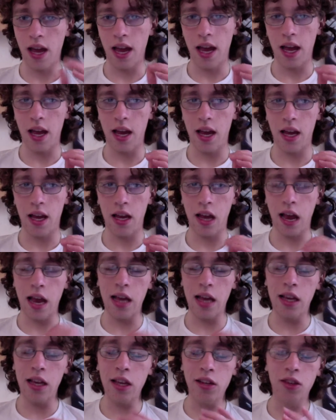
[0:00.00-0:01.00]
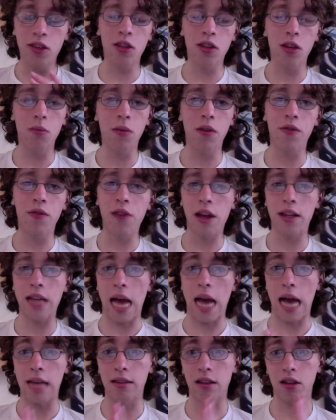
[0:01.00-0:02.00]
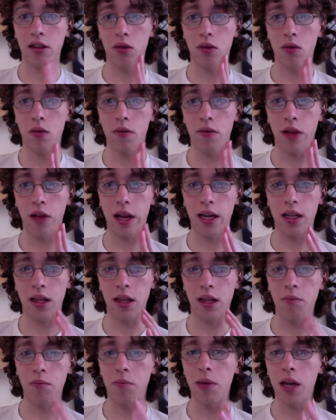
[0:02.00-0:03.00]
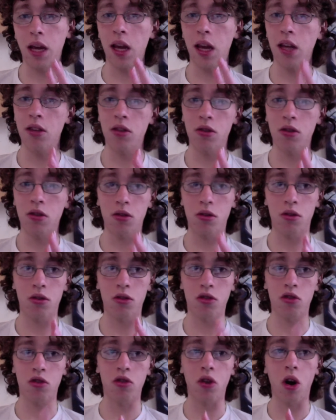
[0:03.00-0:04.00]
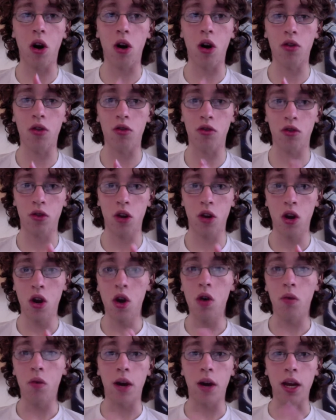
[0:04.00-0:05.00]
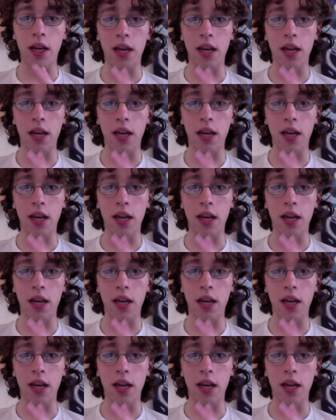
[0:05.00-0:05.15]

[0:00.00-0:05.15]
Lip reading: Two of like the biggest stars right now in My Hero Academia.